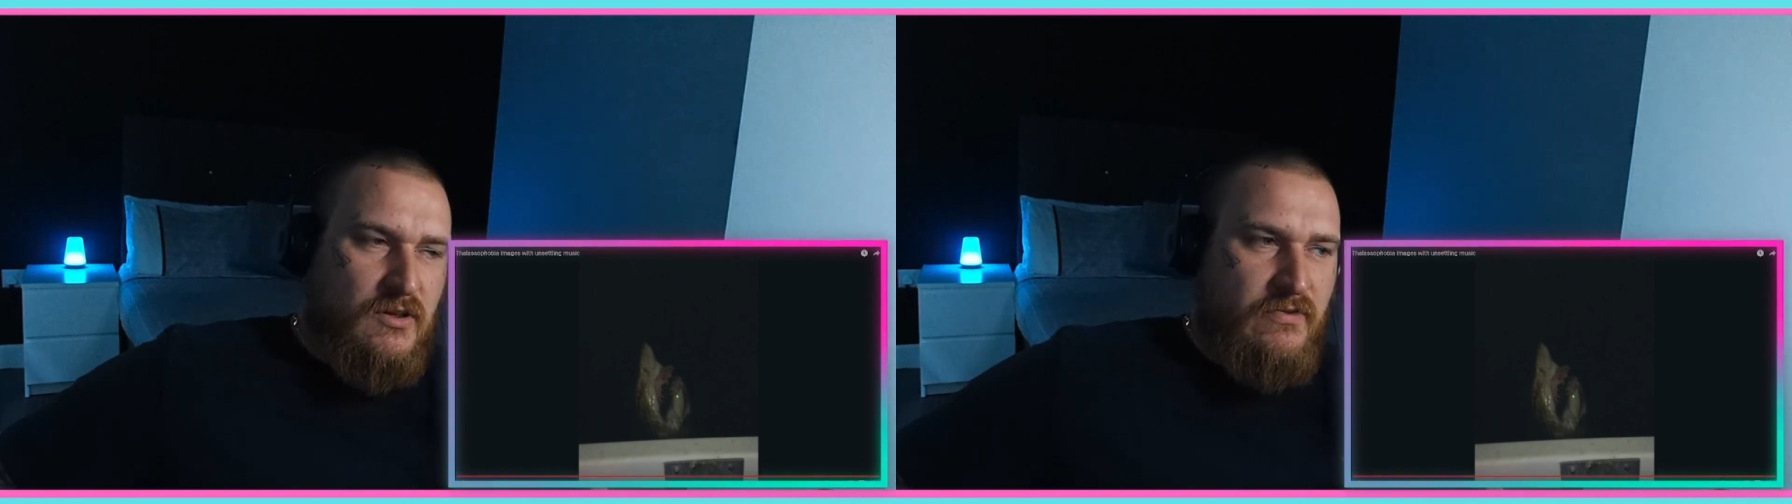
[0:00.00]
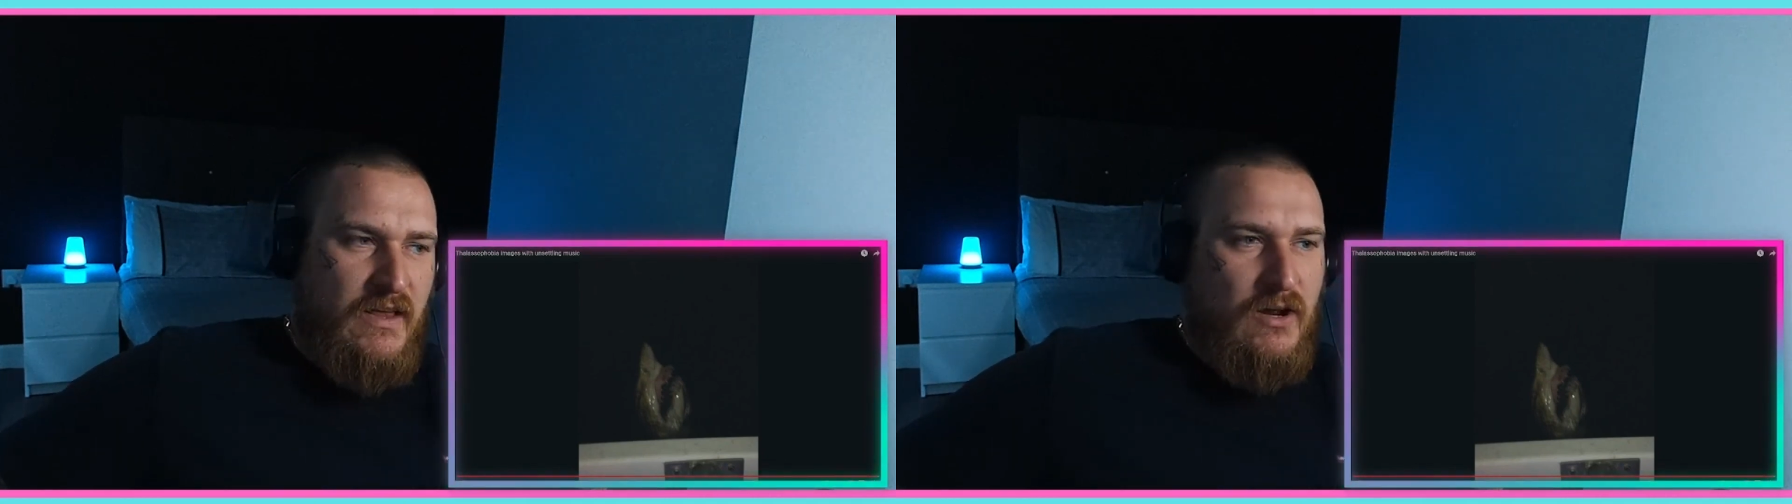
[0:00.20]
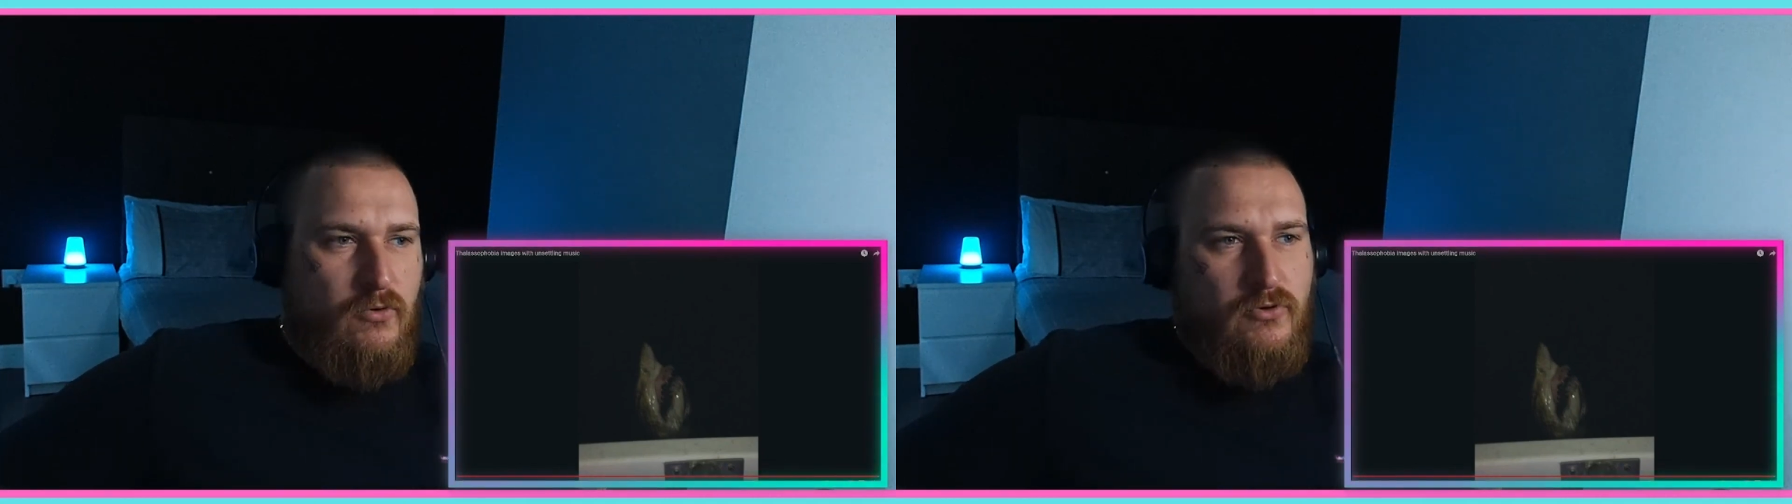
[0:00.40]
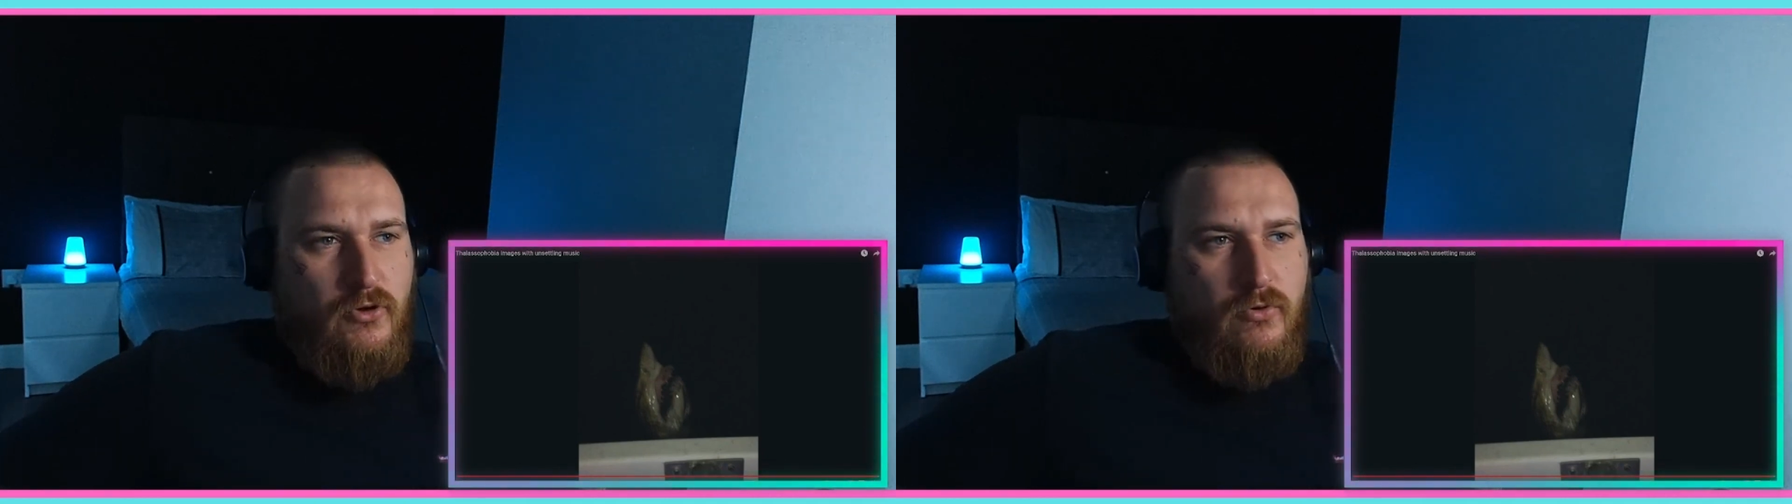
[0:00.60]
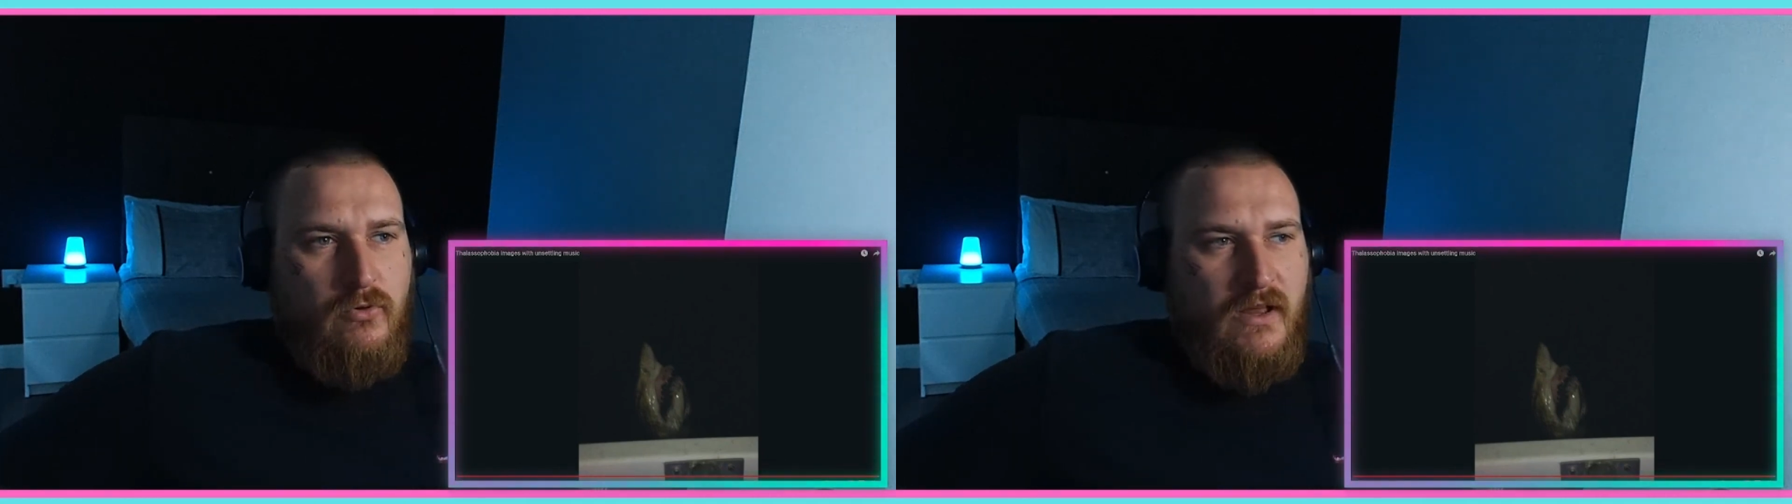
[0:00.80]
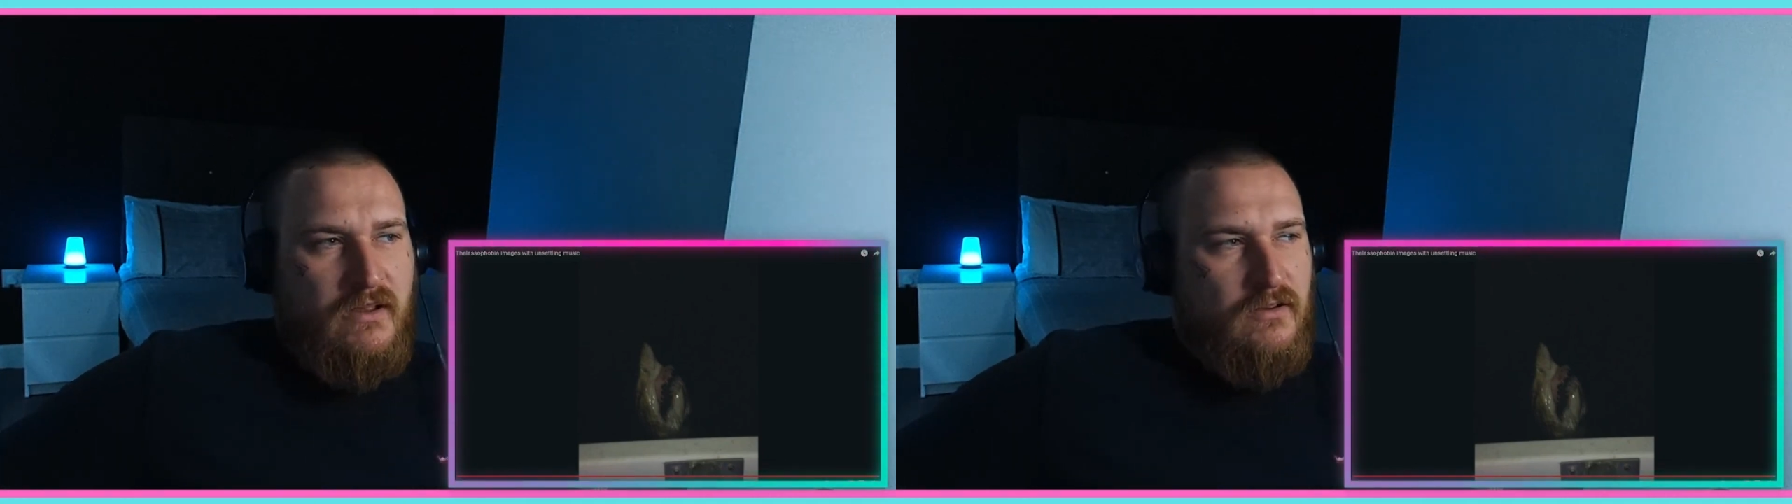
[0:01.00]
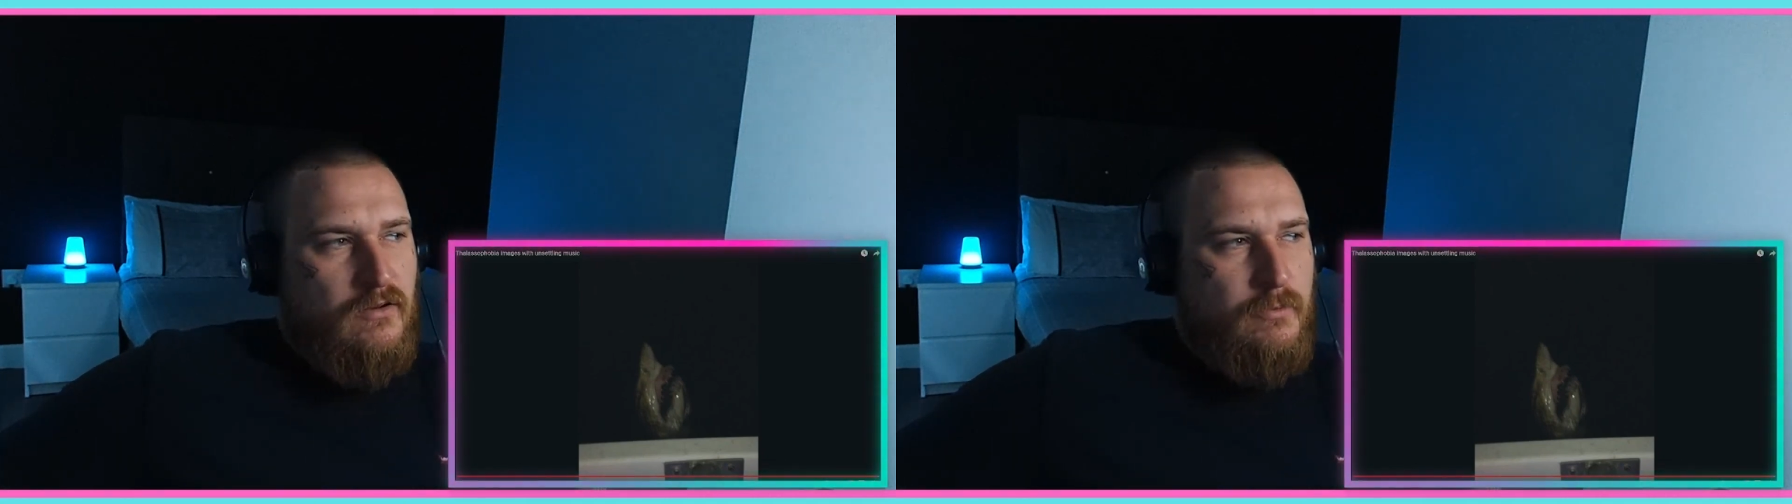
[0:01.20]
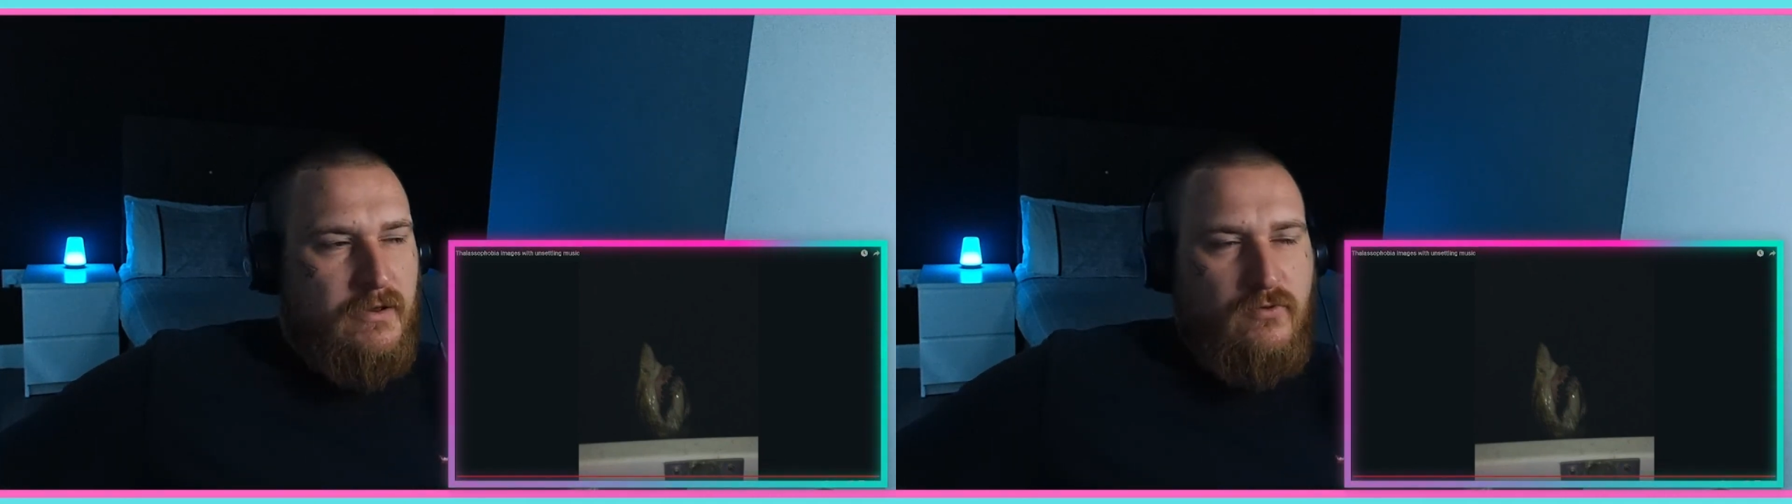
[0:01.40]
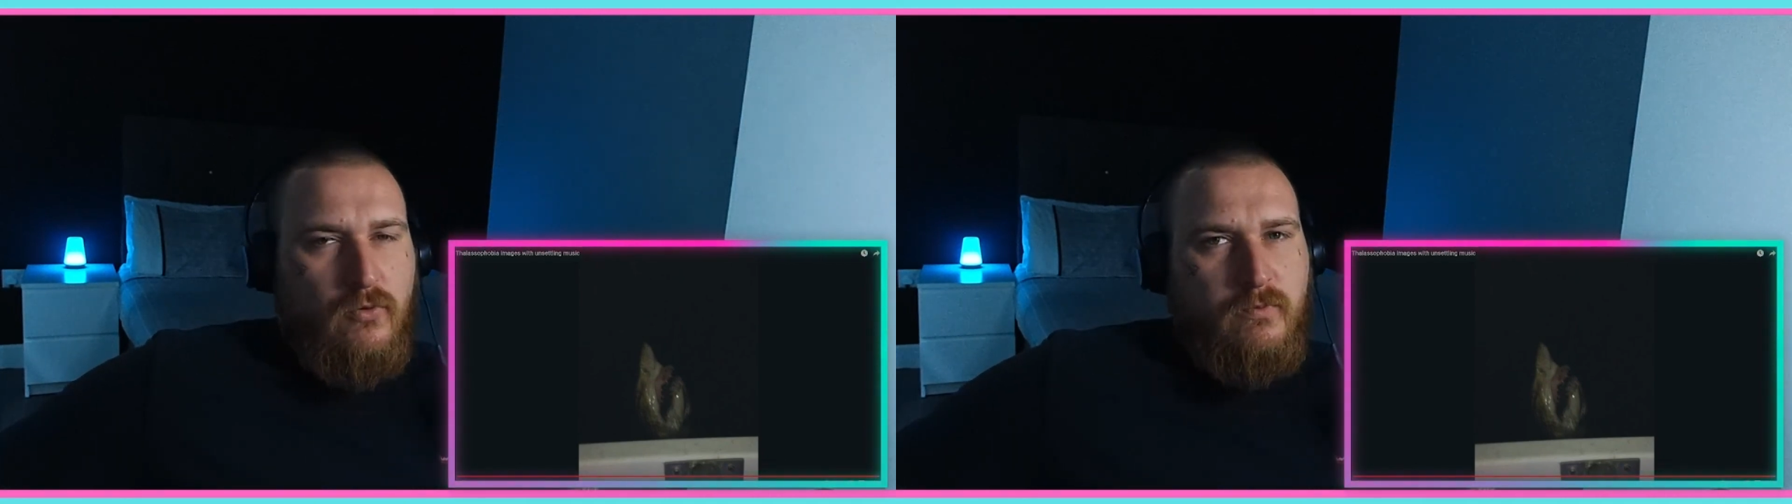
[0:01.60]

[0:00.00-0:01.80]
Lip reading: and then I'll do like a bit of a